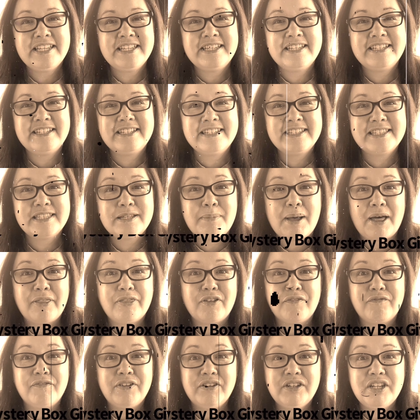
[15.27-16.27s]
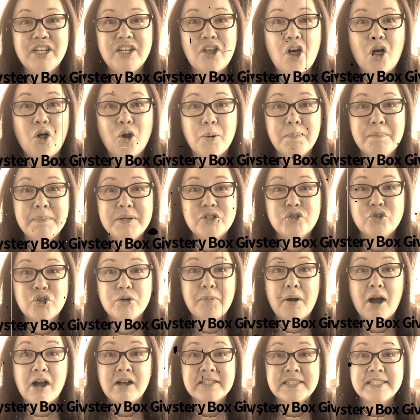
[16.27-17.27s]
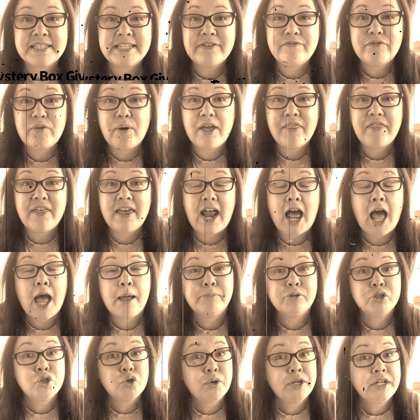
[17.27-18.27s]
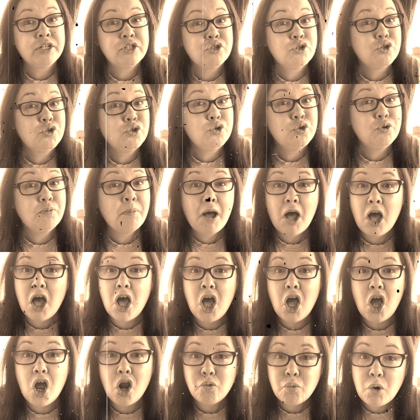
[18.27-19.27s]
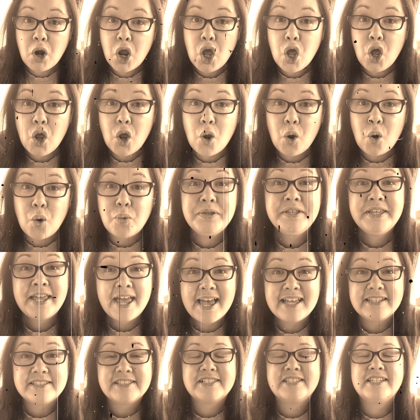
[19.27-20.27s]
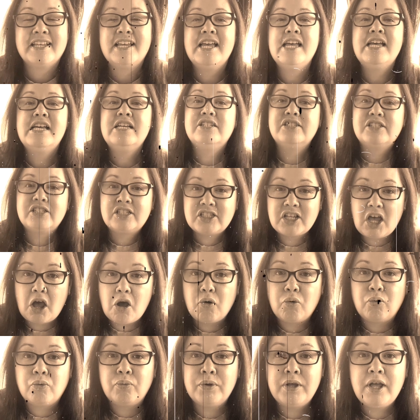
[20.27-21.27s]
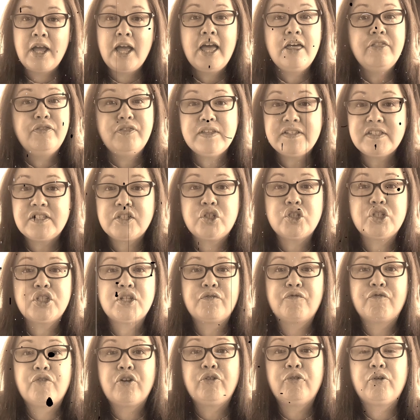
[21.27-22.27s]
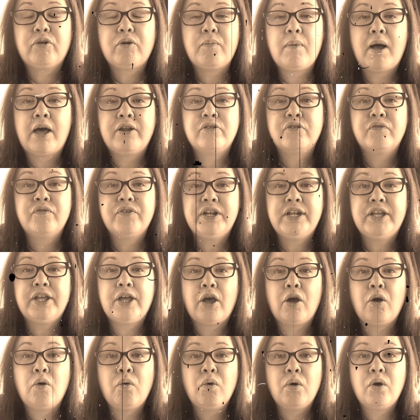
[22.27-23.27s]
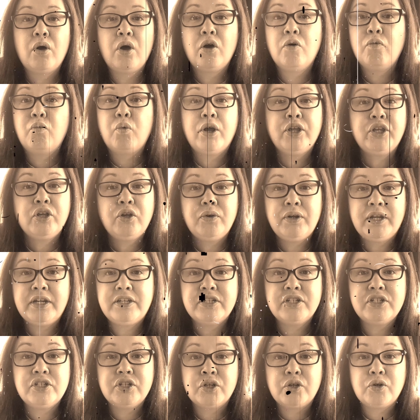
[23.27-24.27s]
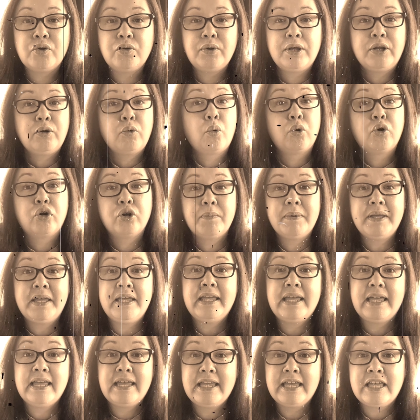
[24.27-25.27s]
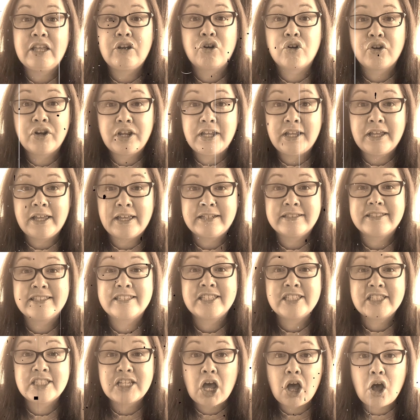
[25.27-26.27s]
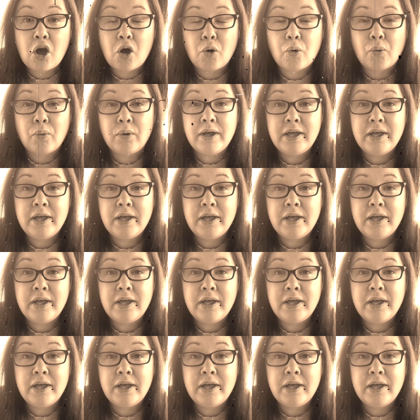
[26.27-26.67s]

is about the $50 mystery box giveaway that I'm doing tomorrow. Yes. So, this is just a further reminder video of what you need to do in order to be entered in. So,